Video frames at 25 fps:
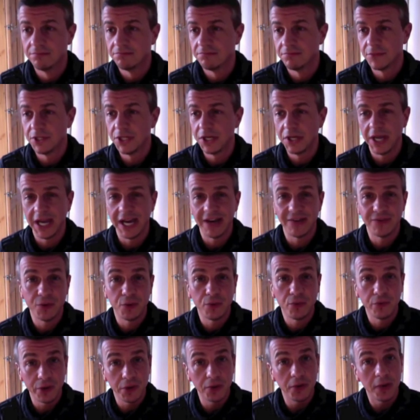Do you have your
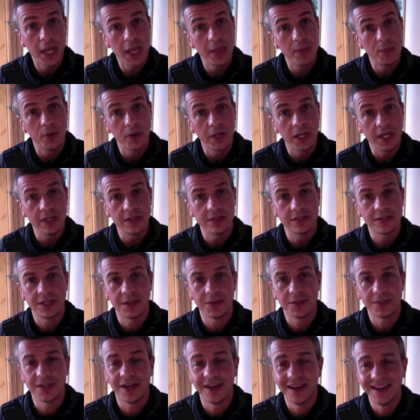real name on it? And I
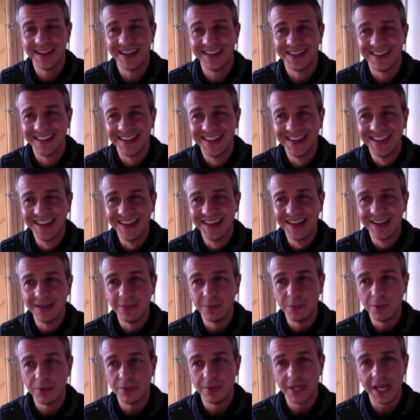was like,
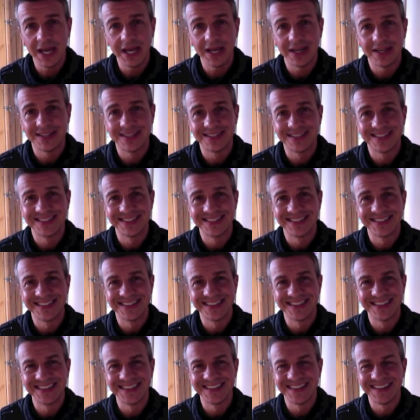well, yes.
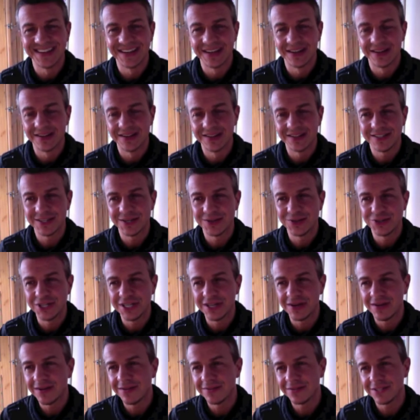So she
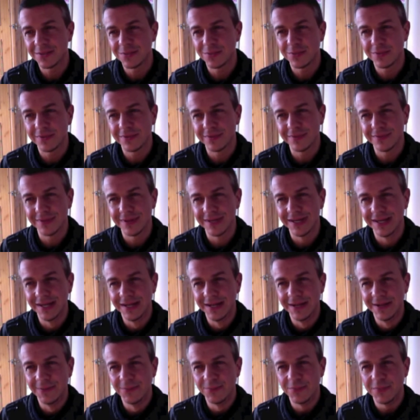kind of said, well,
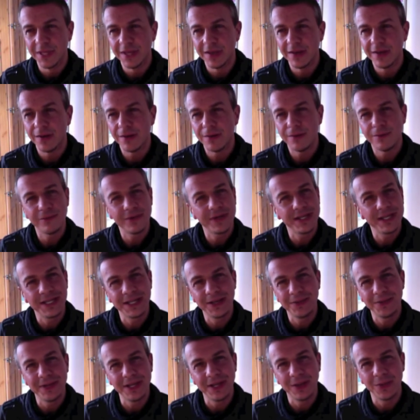you can't really
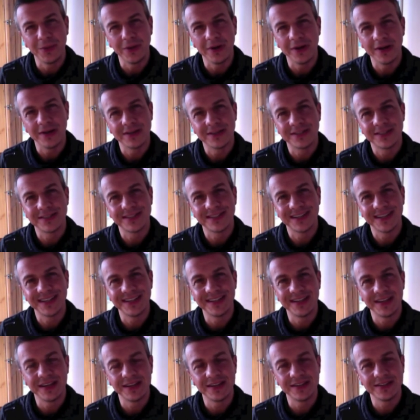do any worse.
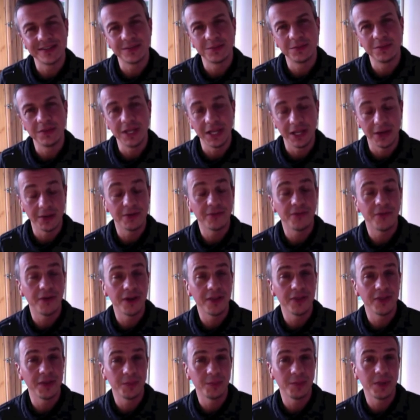And you know, if I
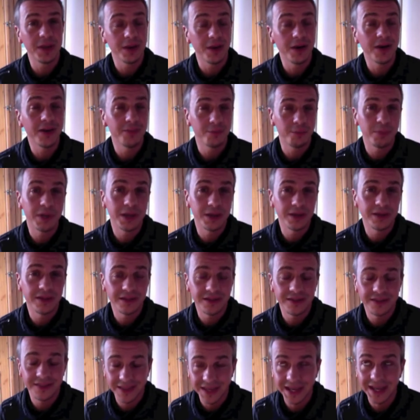think
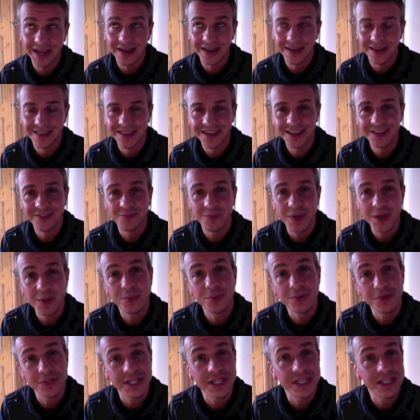that if
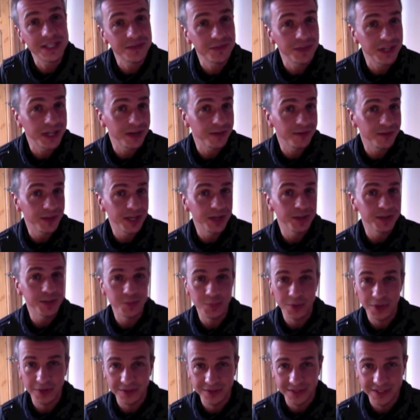people see this video of you as
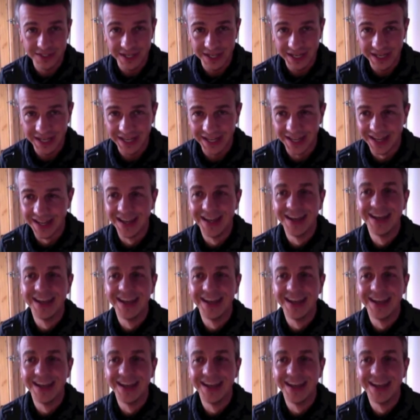Beyonce,